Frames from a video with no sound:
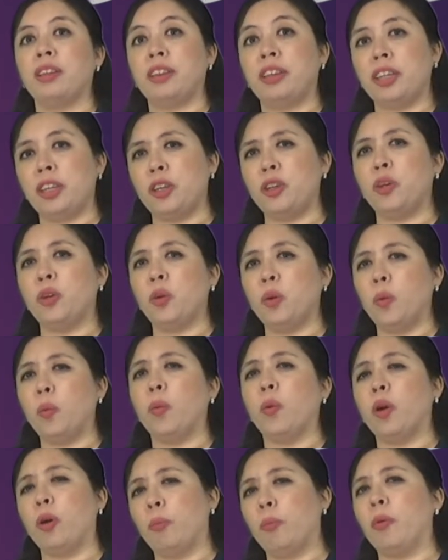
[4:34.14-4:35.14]
did you
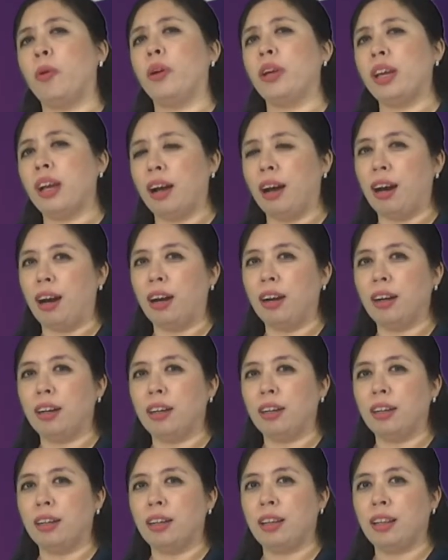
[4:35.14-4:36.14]
work very hard?
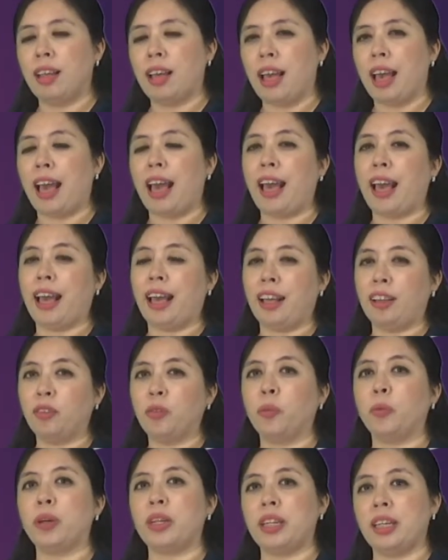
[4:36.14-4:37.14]
And
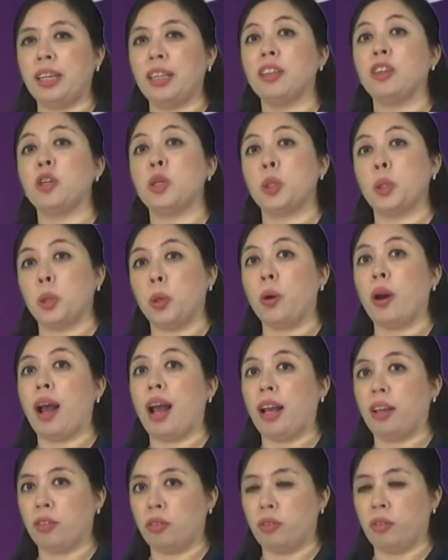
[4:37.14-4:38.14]
we need short
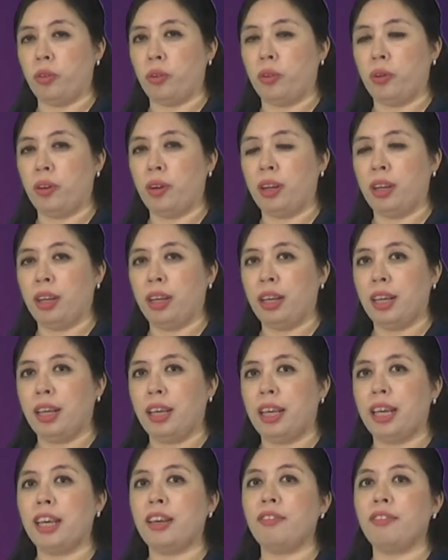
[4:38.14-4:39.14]
answer.
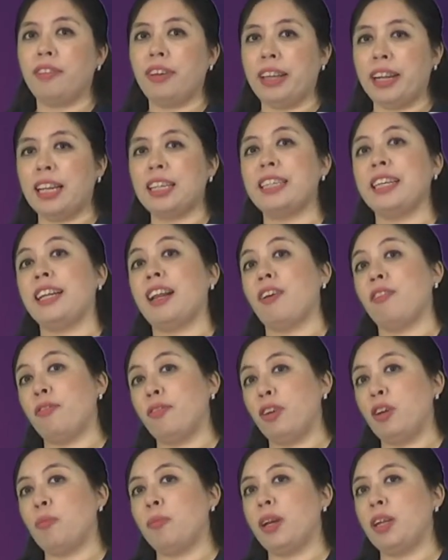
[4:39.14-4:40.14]
If it is in
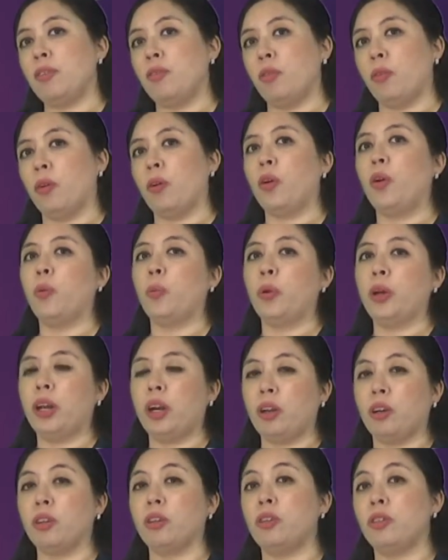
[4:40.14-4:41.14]
affirmative form, we are
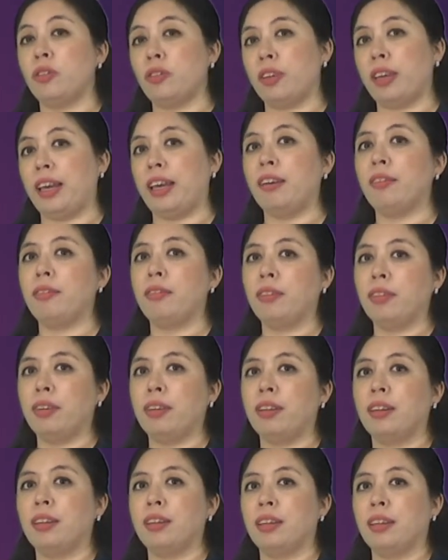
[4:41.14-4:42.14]
going to say
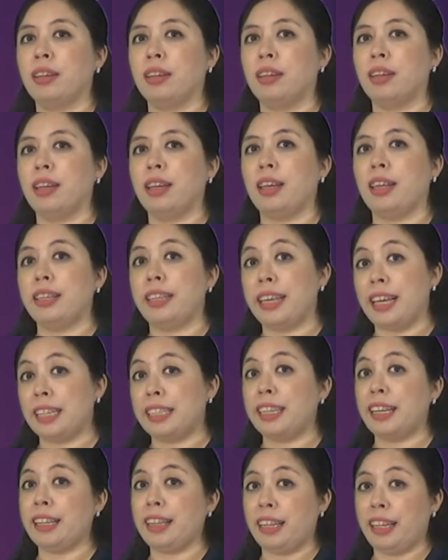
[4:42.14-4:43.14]
yes
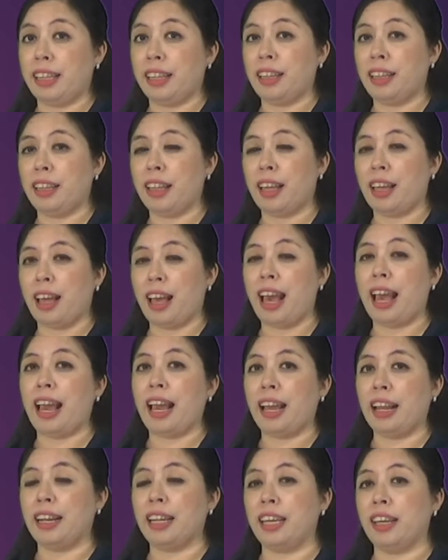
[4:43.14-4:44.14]
I did.
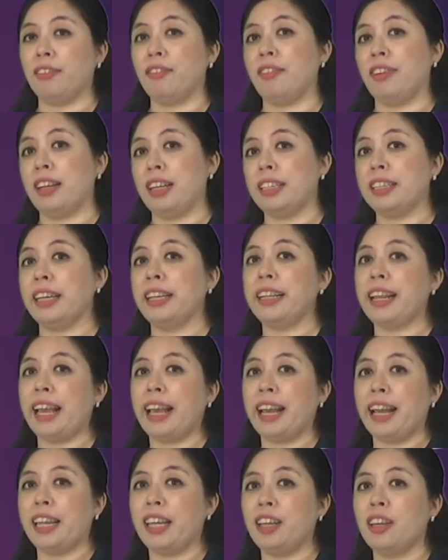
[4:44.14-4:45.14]
And if it is in
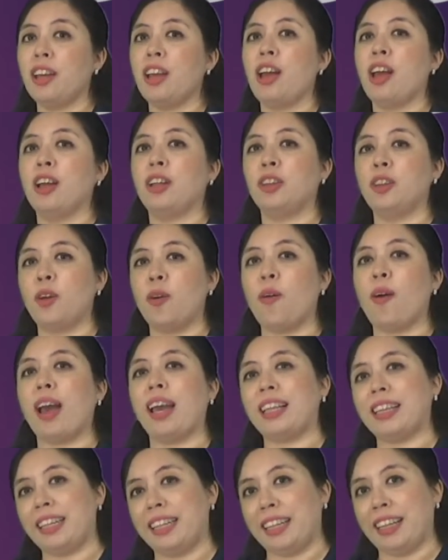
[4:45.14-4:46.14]
negative, no I
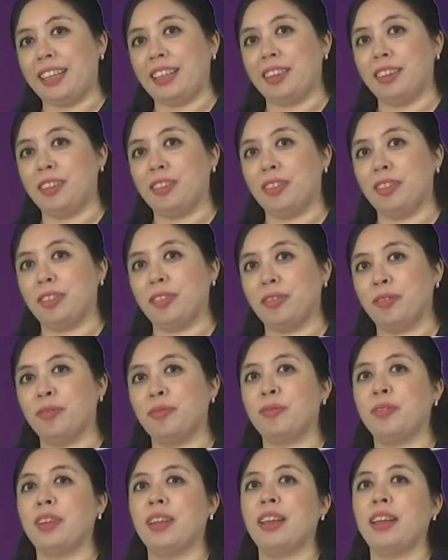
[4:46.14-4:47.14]

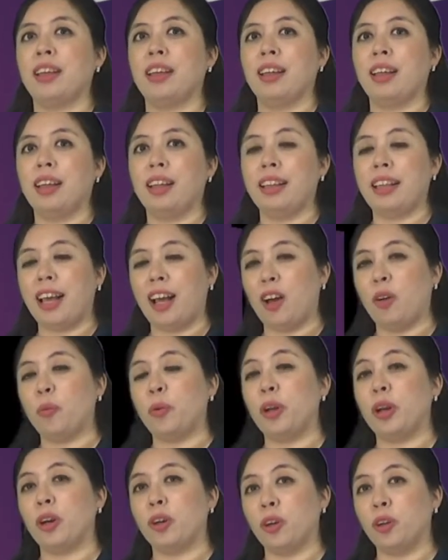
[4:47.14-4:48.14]
didn't. Now
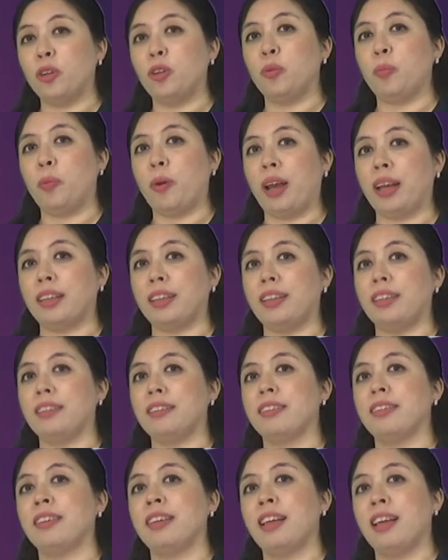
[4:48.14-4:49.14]
we are going to
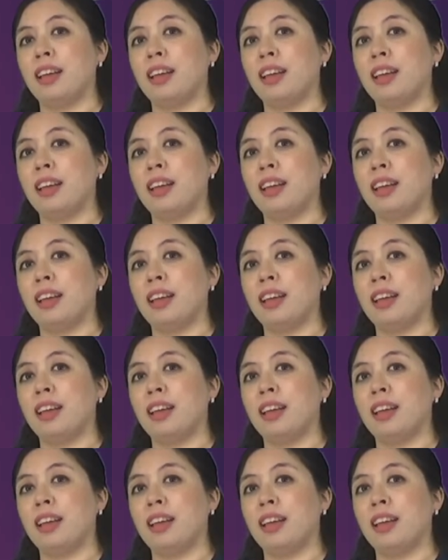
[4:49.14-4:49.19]
practice